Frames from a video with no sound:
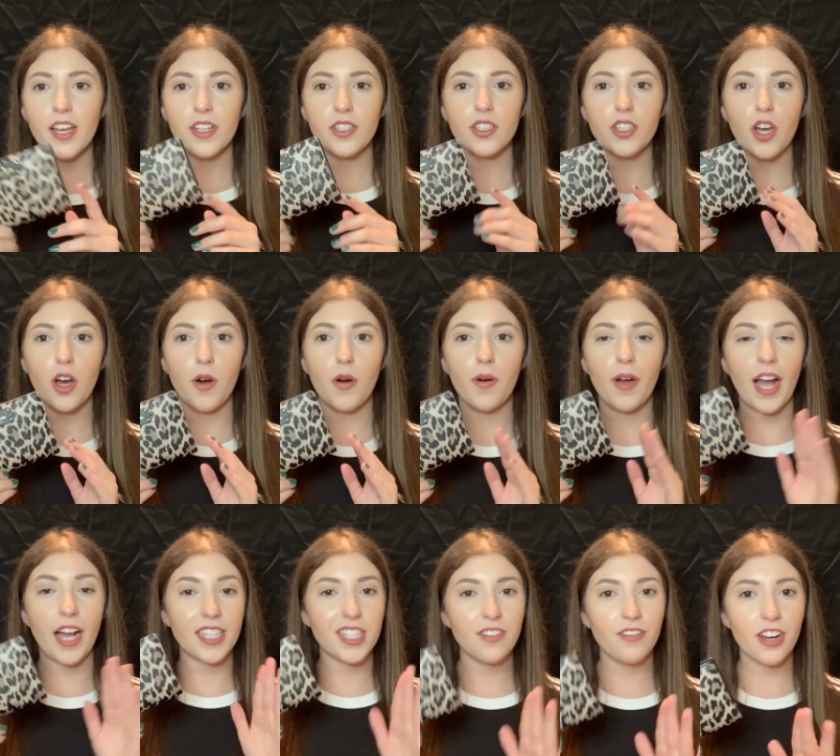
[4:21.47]
So
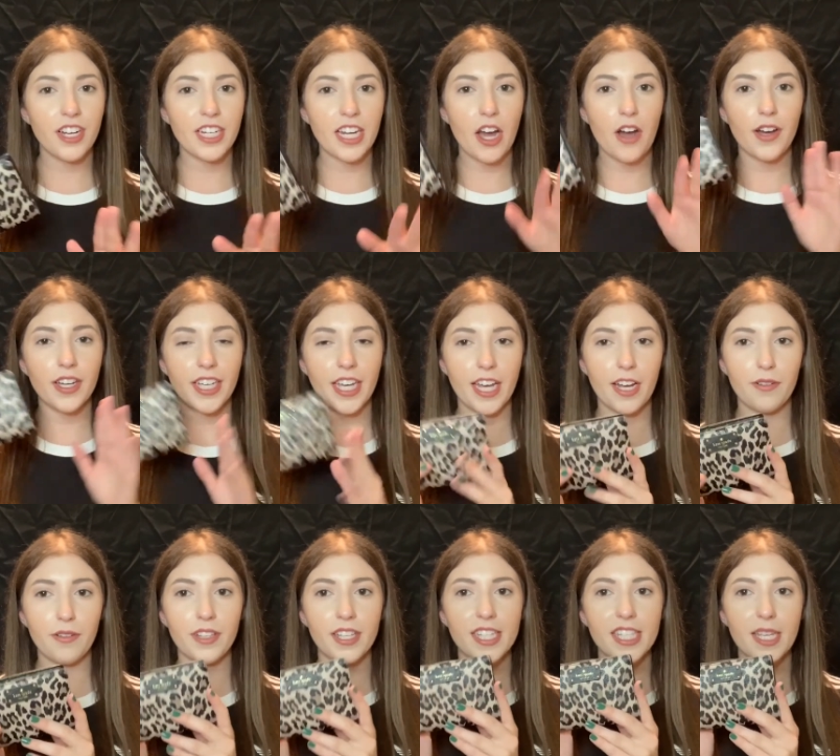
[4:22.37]
as of right now, I
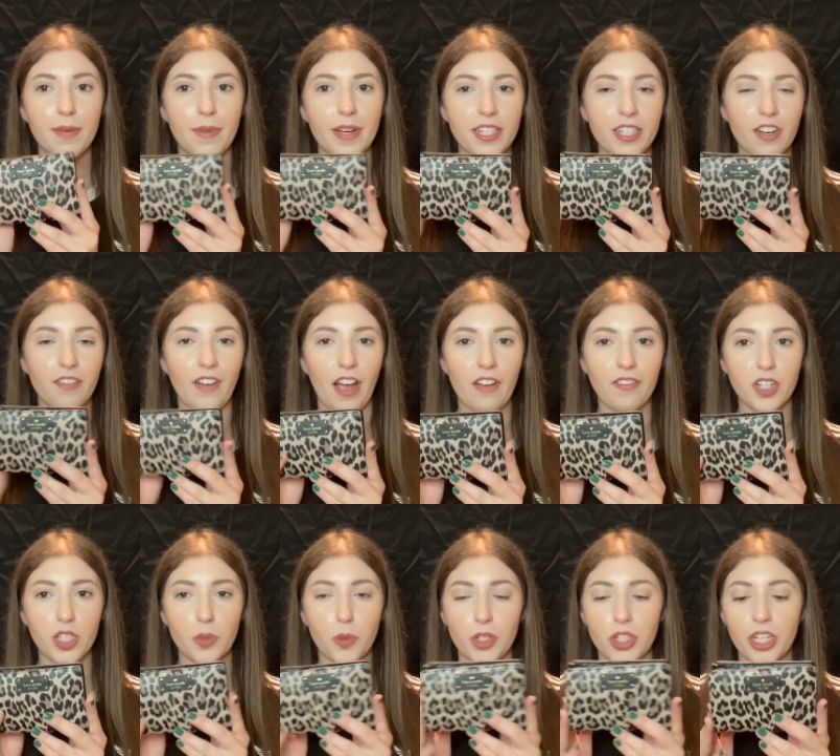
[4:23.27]
can't really see myself
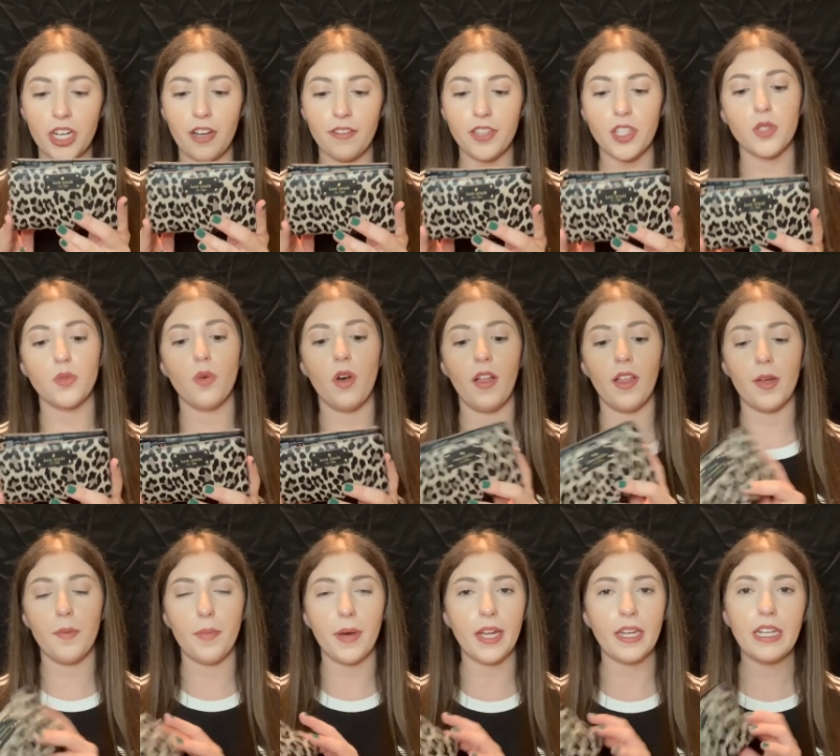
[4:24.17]
ever switching out this
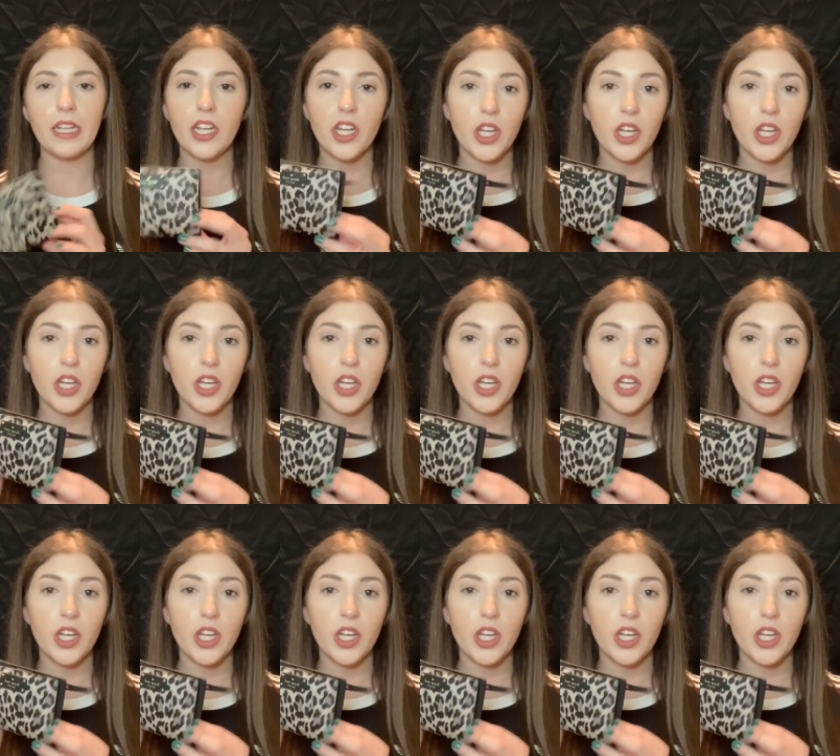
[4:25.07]
wallet, but